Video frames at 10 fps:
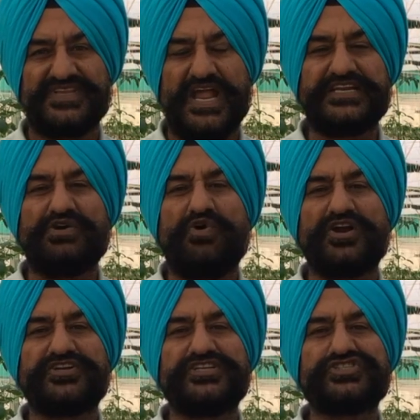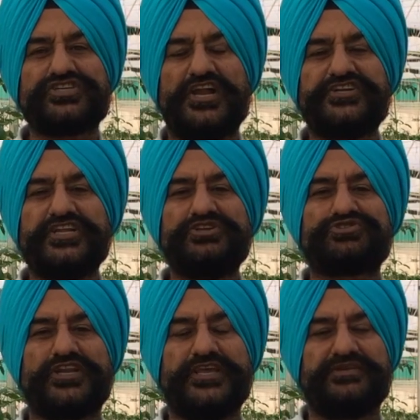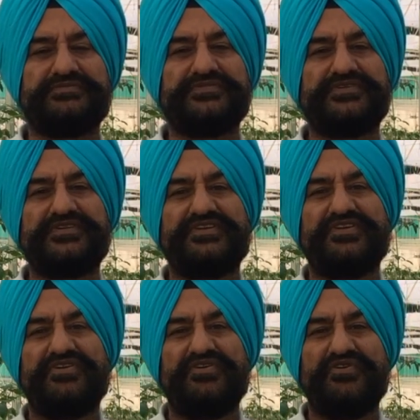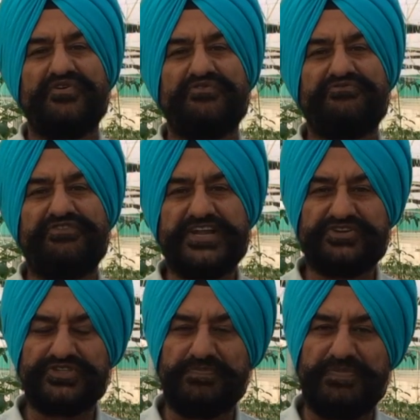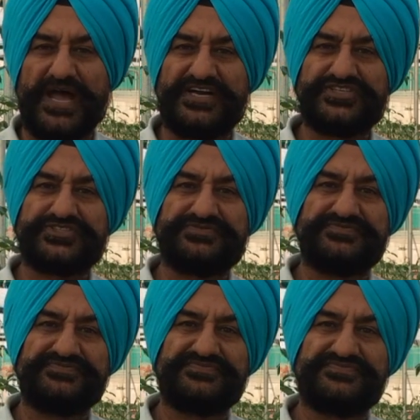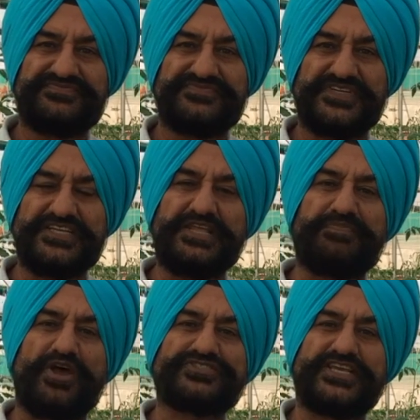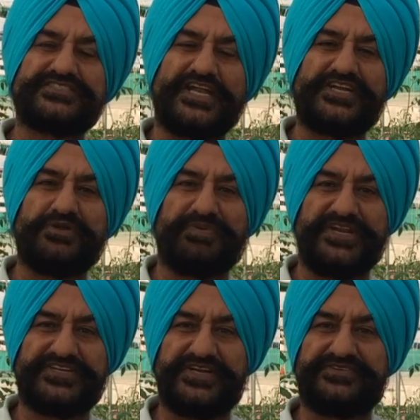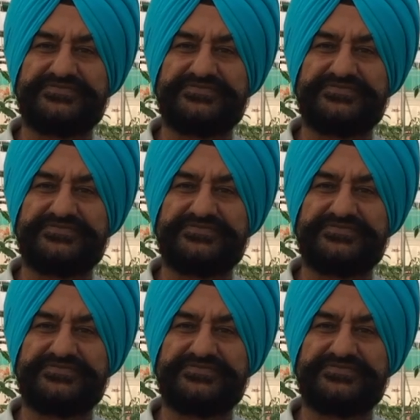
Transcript: and the water is continuously fed to the plants, in the process get depleted.